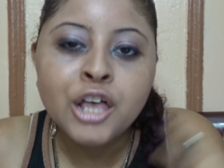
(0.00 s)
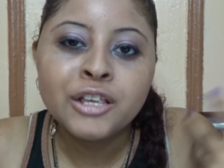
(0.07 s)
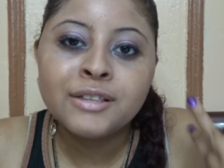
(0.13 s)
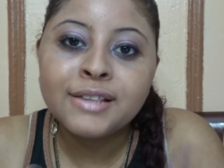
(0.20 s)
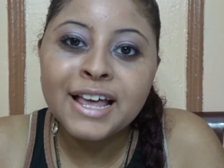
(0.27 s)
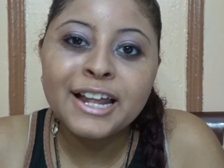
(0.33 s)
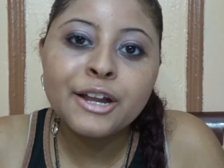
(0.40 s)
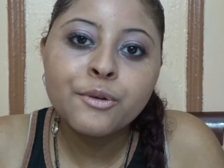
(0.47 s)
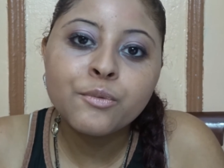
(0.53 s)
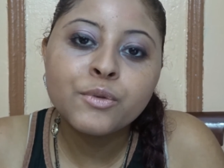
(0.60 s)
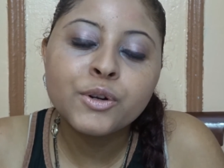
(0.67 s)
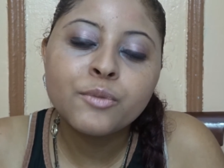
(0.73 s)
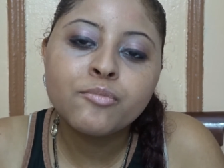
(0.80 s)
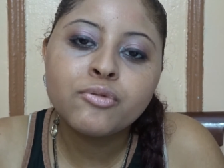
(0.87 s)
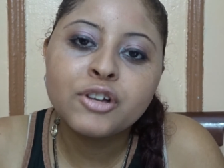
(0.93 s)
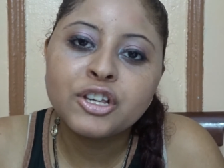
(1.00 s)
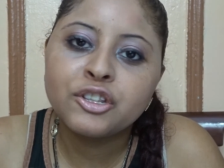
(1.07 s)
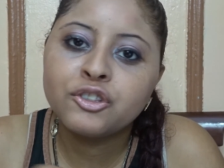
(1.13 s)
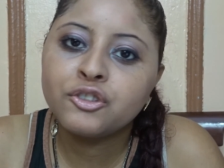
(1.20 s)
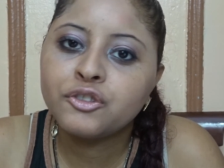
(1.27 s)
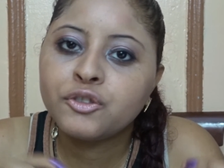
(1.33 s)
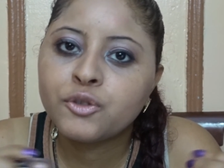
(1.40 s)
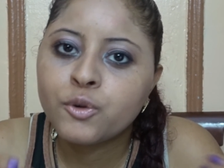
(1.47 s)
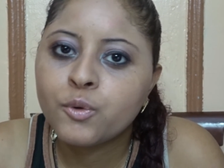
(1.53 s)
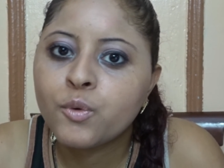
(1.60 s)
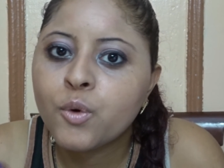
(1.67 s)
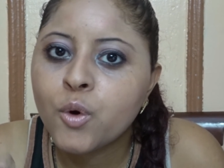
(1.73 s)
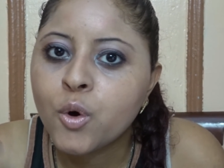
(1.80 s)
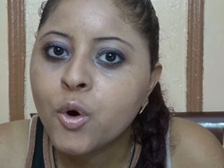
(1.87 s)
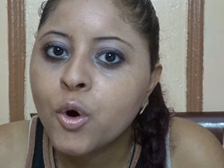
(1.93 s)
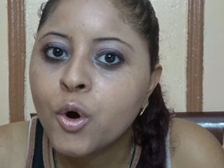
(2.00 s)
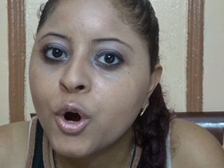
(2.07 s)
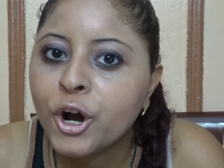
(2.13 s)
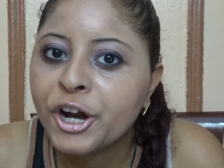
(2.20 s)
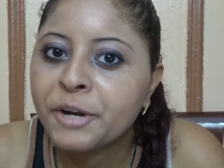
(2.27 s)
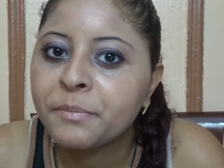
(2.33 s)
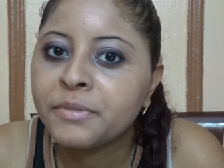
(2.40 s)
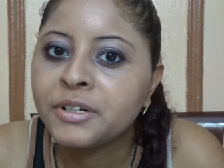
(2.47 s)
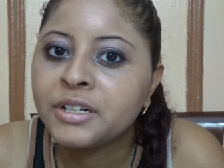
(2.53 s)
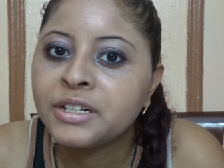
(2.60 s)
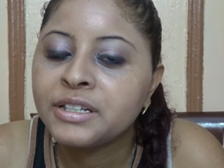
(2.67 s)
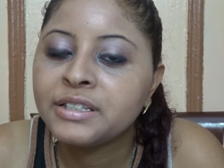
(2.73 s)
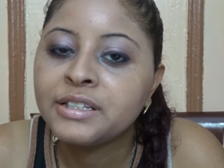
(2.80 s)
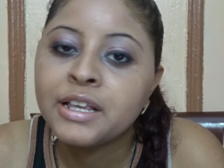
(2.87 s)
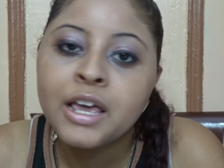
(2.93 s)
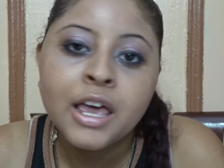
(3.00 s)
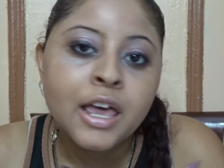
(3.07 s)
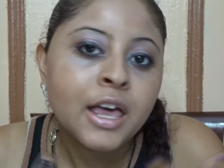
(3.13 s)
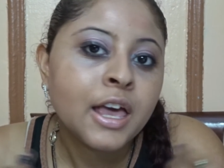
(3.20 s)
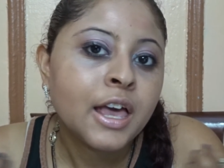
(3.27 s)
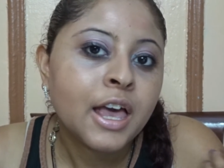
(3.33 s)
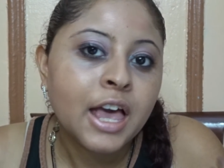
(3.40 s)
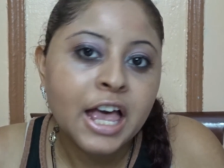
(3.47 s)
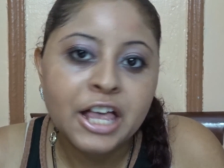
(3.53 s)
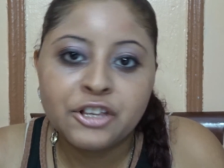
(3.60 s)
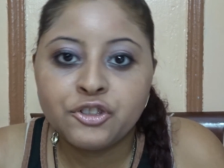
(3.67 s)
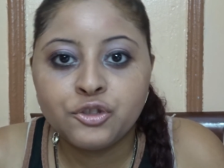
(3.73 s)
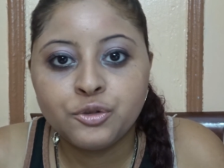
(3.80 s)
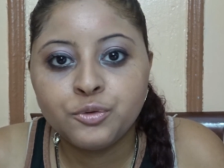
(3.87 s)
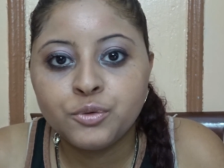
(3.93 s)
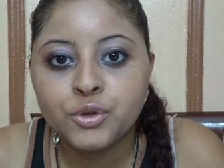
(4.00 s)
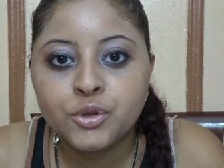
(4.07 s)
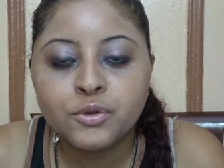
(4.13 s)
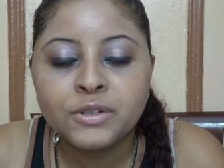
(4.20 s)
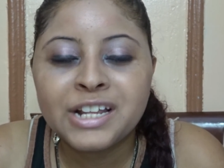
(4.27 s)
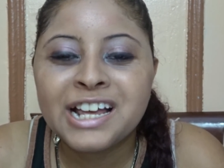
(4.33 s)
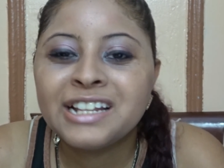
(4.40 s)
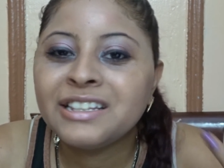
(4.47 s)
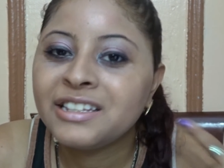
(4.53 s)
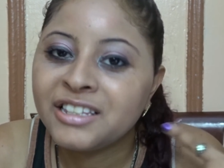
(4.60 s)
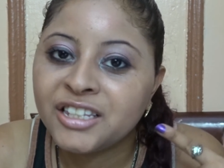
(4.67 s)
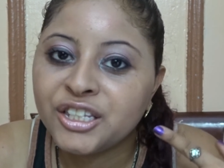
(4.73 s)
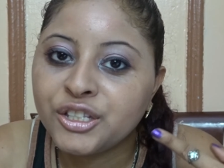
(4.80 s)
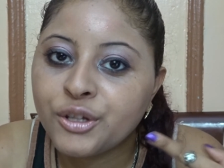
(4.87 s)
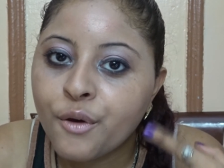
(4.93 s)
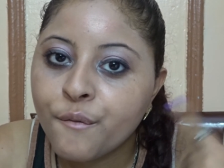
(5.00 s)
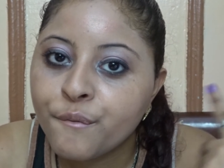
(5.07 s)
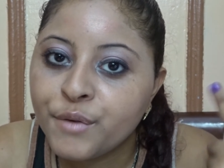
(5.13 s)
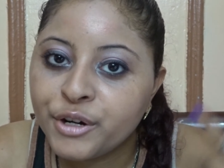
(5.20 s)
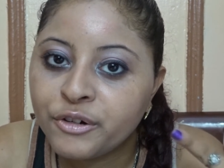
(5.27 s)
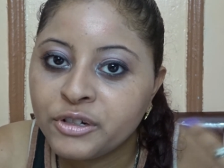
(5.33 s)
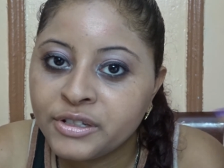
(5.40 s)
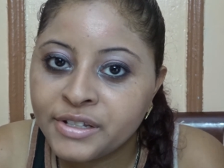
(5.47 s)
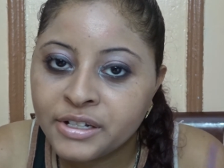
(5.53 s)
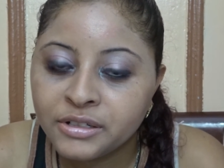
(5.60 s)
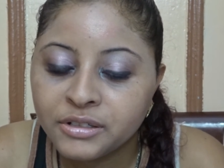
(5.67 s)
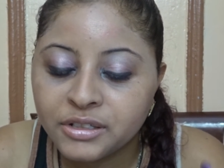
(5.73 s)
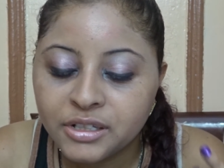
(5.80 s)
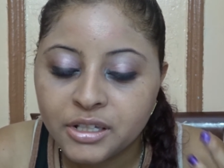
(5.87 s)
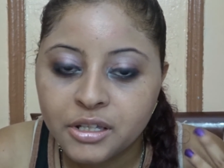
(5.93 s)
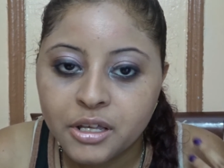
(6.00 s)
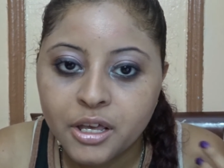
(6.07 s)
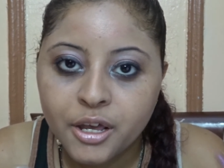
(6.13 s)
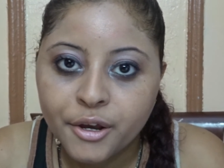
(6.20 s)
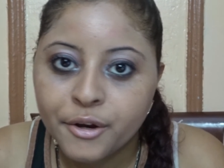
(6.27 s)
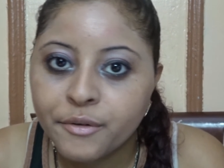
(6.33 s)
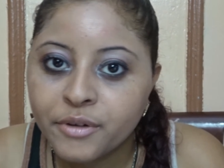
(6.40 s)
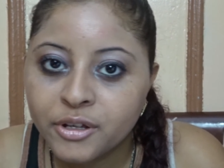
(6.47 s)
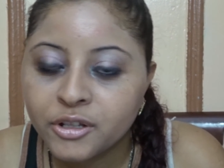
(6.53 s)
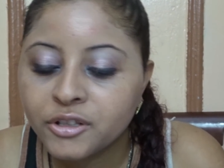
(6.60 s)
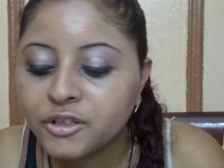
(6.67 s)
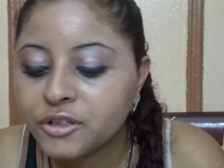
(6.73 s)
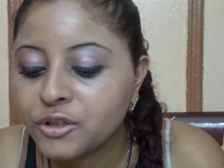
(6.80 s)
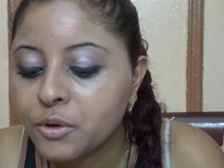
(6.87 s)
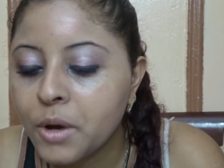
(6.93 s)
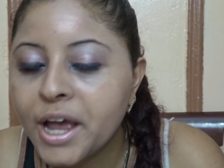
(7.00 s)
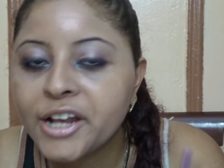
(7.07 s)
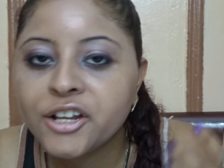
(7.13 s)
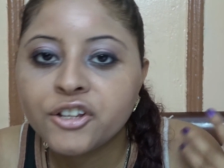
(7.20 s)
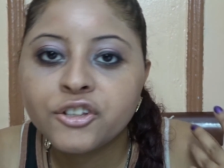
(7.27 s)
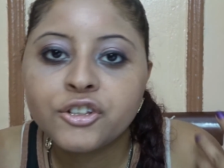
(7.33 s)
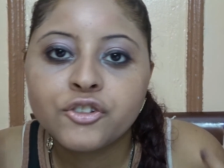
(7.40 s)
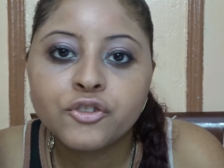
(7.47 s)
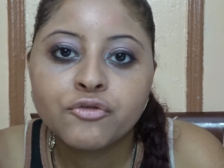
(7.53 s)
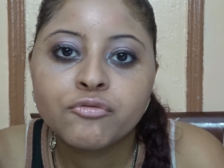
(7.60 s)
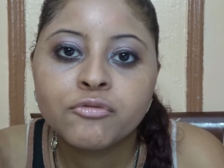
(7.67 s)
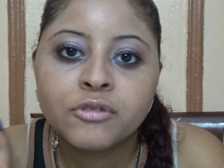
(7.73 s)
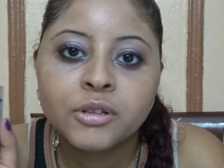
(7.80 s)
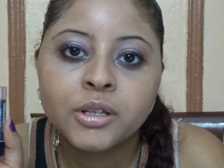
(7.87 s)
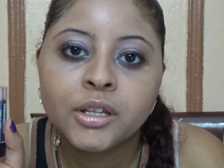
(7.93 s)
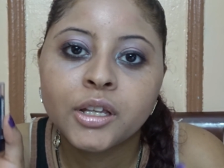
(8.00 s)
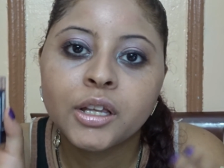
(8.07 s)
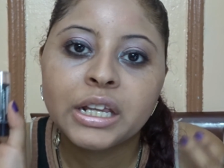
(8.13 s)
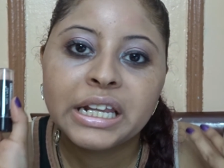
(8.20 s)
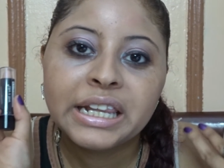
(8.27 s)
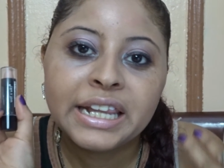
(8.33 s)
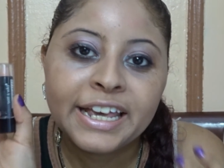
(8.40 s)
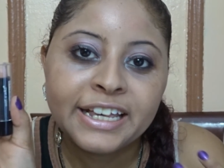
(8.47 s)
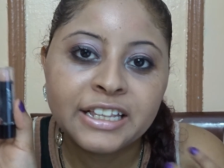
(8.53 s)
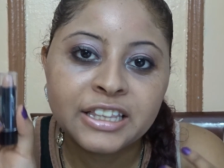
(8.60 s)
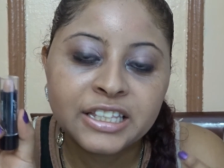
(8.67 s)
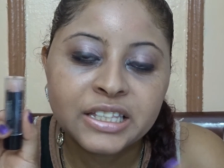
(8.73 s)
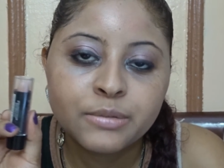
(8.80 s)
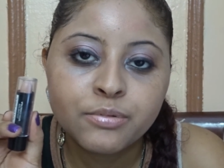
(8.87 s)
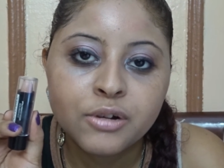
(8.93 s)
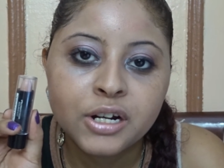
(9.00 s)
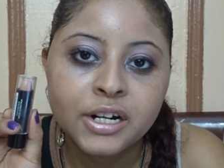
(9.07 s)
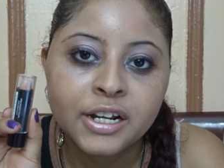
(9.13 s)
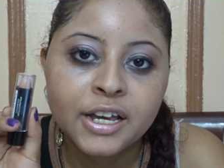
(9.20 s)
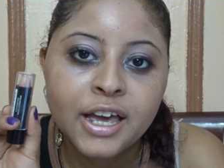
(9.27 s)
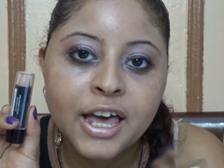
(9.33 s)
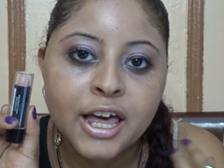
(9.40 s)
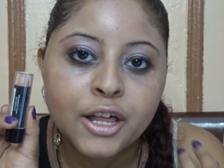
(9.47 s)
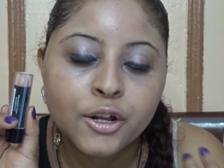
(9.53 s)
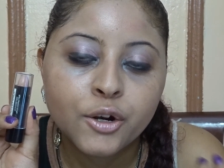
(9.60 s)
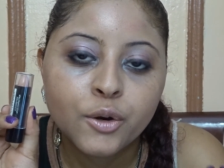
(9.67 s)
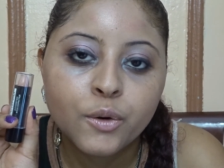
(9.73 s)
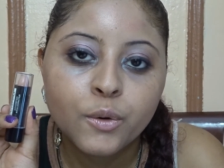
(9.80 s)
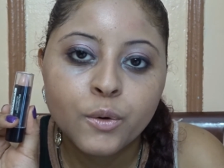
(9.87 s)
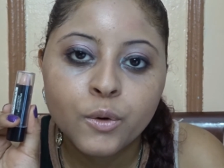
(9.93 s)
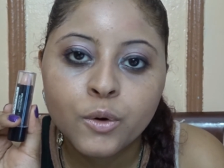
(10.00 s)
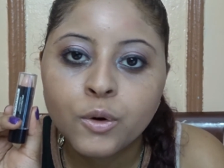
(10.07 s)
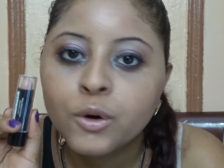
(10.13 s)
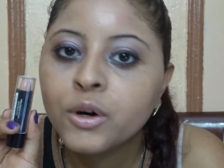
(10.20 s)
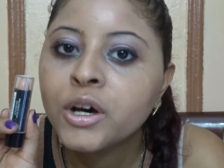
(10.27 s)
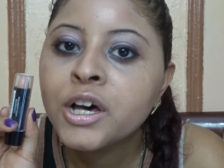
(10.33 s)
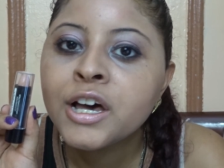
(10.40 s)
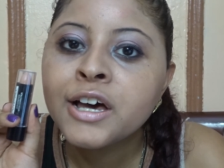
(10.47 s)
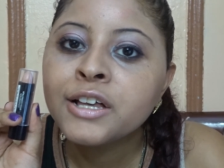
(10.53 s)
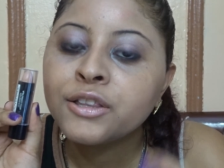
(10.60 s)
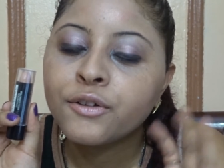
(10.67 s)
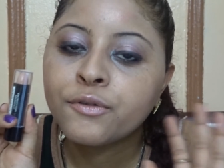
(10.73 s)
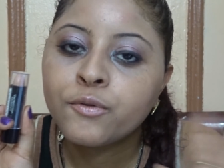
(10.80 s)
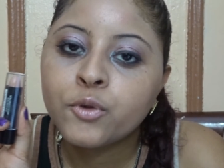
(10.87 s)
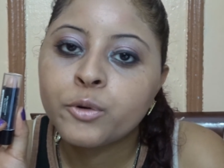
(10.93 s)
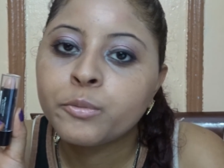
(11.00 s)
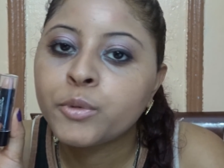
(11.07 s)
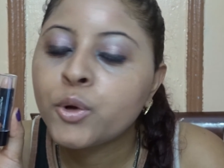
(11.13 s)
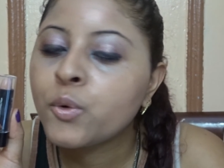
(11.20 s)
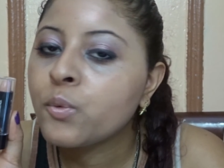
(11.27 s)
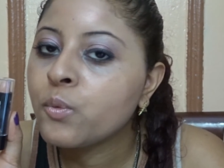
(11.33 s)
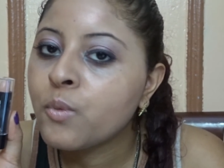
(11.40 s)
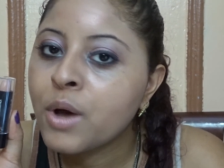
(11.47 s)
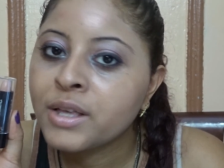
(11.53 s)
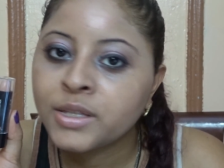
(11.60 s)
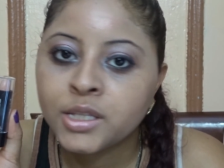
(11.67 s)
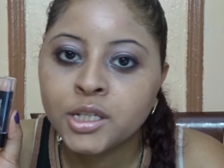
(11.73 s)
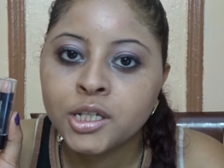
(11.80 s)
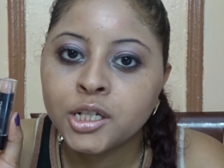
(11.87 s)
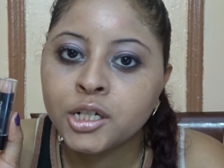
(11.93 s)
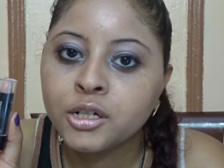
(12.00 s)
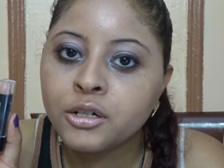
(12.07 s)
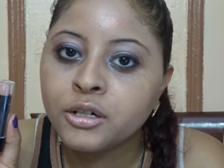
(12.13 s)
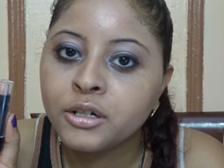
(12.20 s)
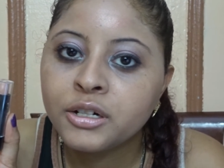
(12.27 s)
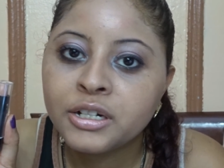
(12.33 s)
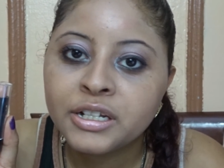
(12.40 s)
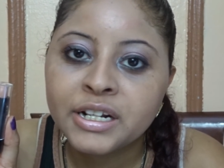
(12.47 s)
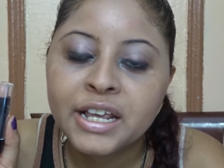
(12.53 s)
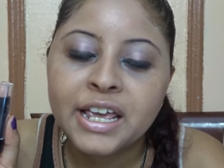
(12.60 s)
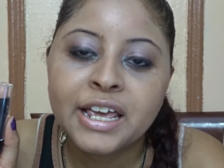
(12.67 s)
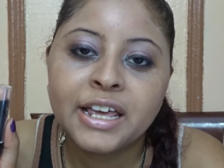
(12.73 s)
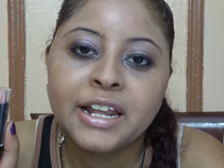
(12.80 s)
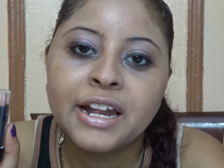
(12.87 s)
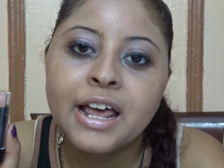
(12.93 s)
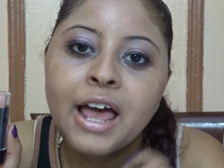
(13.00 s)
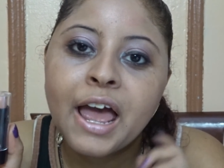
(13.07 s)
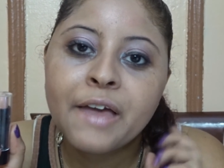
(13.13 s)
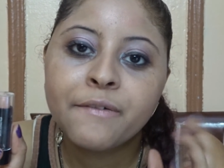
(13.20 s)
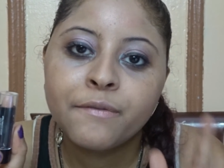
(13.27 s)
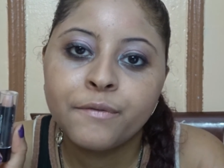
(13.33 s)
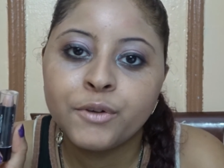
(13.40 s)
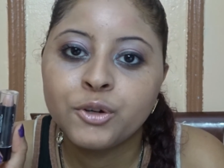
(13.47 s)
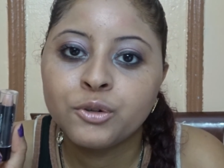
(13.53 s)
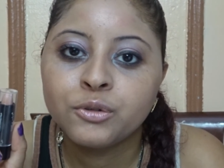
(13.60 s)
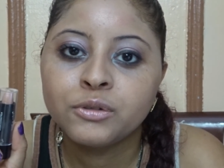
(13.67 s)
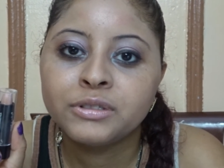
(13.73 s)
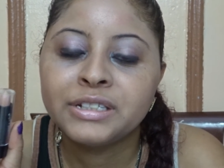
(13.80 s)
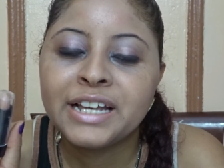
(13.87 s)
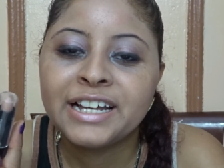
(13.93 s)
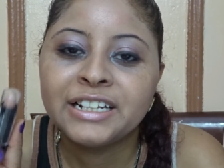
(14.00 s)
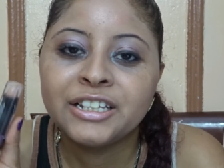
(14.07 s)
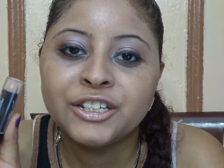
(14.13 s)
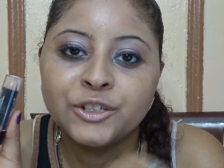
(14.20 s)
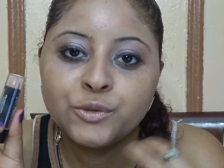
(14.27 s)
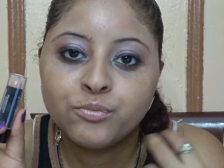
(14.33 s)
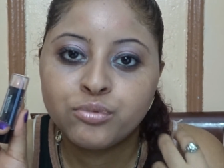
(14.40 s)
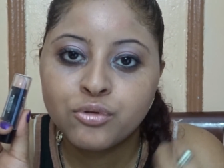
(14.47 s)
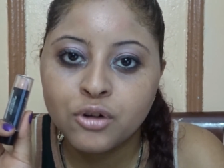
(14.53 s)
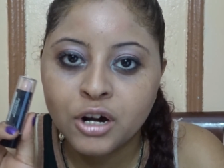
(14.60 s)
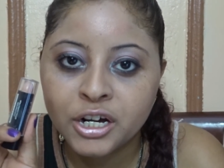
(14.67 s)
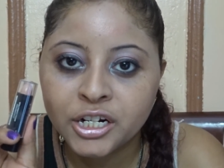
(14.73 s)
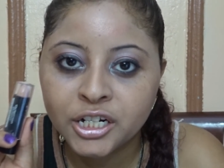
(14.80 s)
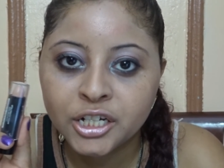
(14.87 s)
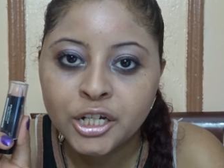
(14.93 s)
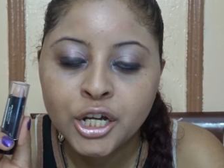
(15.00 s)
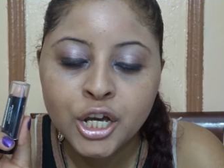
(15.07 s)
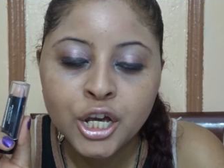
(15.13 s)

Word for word: so I didn't want to press so hard because, as you know, that this is a very delicate area, so I just didn't really like this product at all. All the formula wasn't good, and I feel that this product